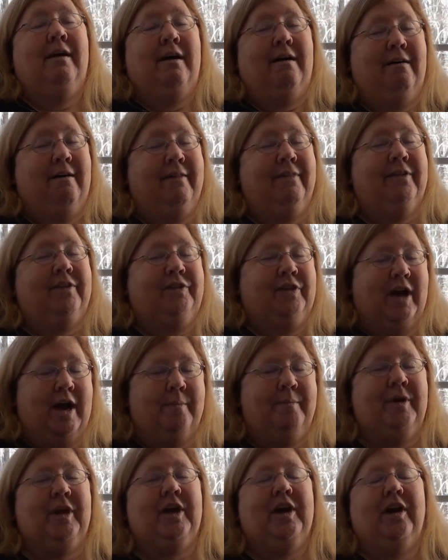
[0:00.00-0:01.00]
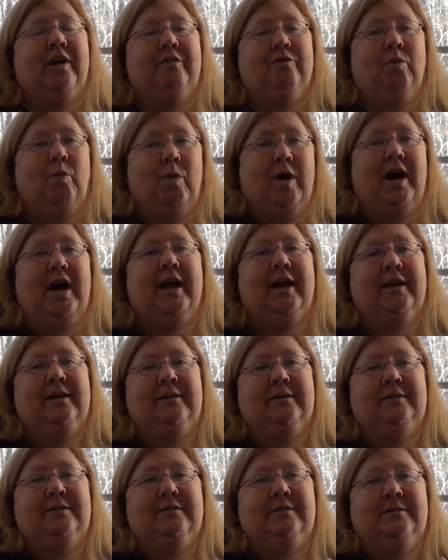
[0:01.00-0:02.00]
on the topic of
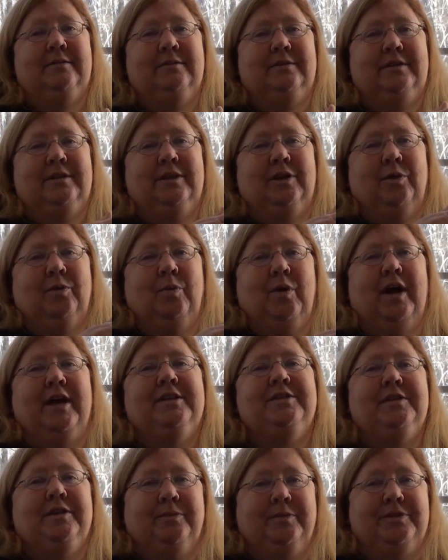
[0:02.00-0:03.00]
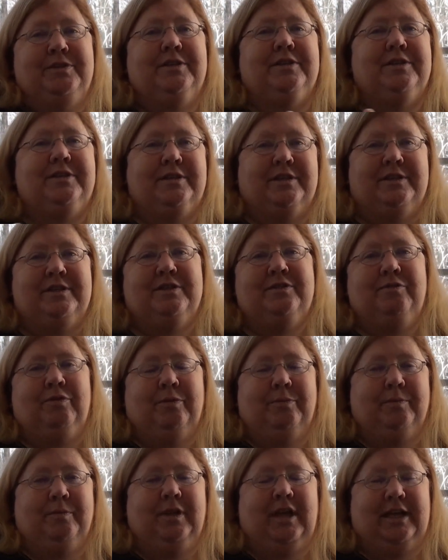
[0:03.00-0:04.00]
why, you know, why is there resistance
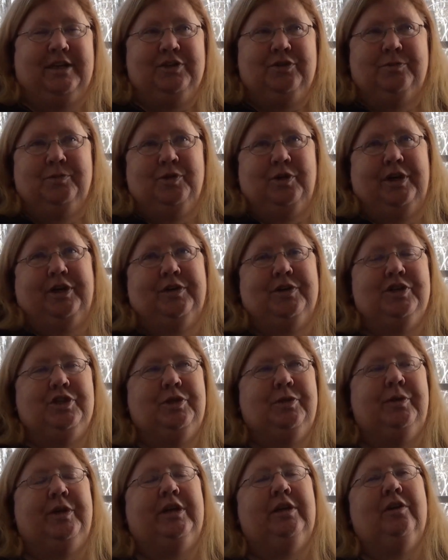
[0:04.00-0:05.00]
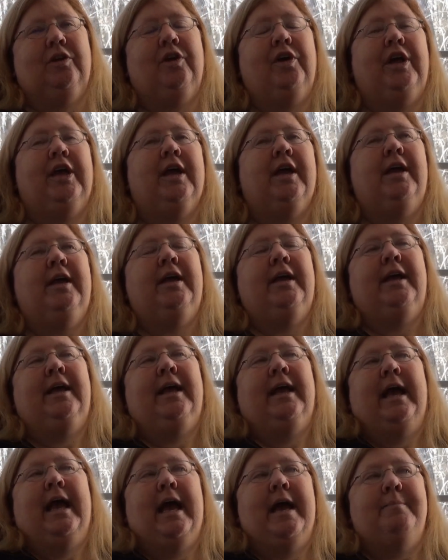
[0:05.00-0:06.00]
from classroom trainers to e-learning.
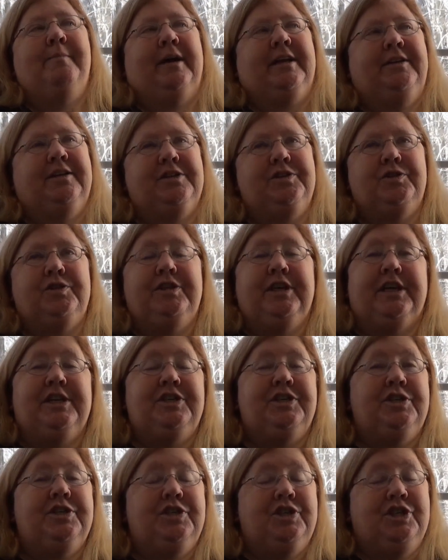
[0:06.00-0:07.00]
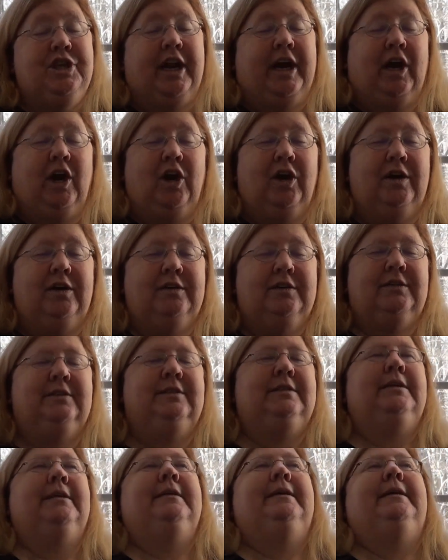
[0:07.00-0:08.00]
And my dissertation chair
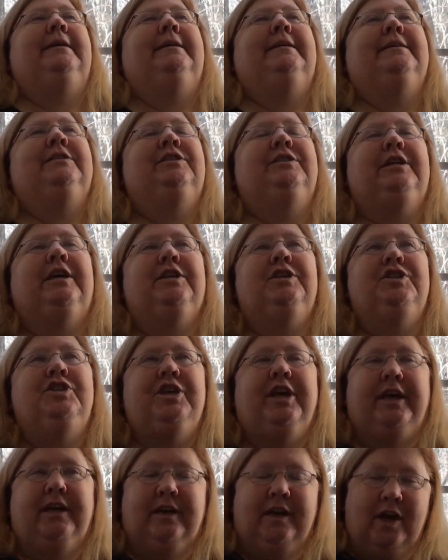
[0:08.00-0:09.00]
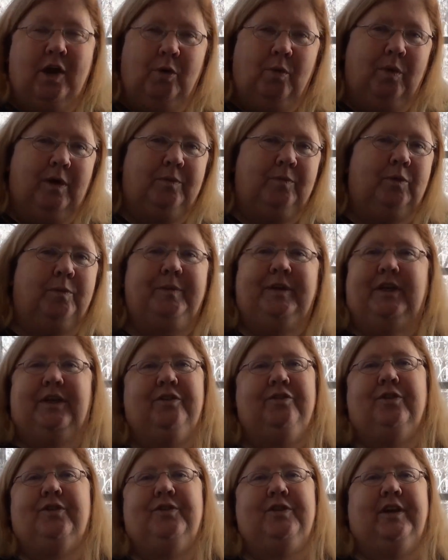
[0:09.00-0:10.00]
uh, said, Jane, no one will be
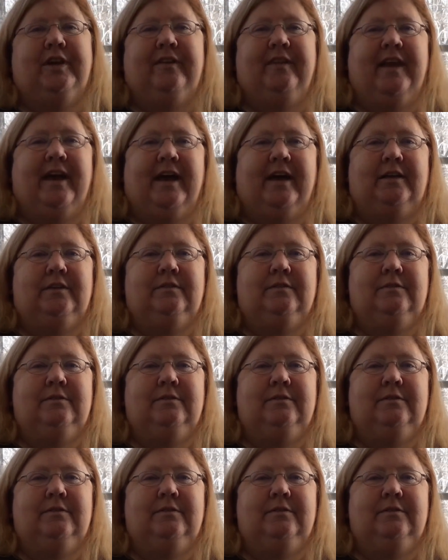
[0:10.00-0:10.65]
interested in that.